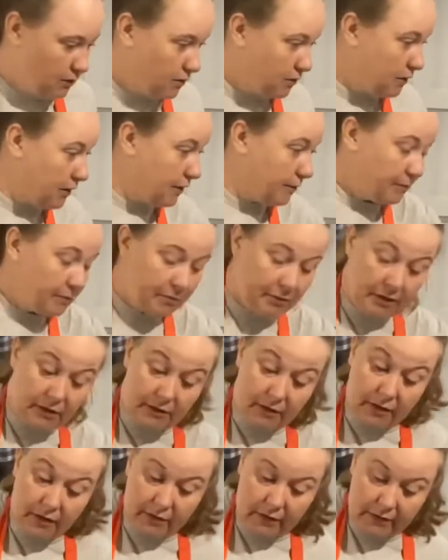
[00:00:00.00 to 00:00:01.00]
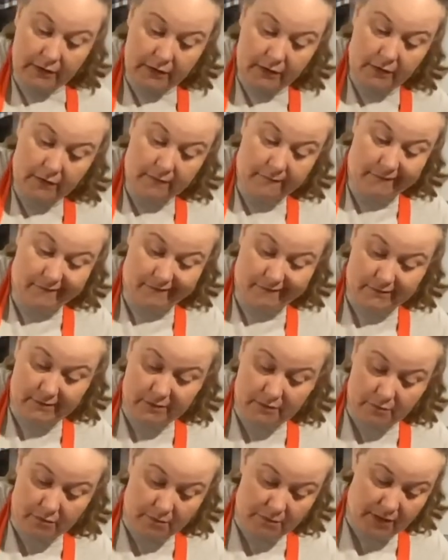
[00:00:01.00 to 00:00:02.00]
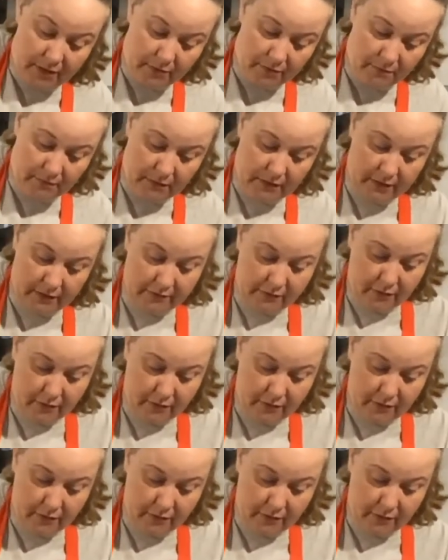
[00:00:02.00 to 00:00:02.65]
I'm gonna put it all in there. That's where I'm at with my life.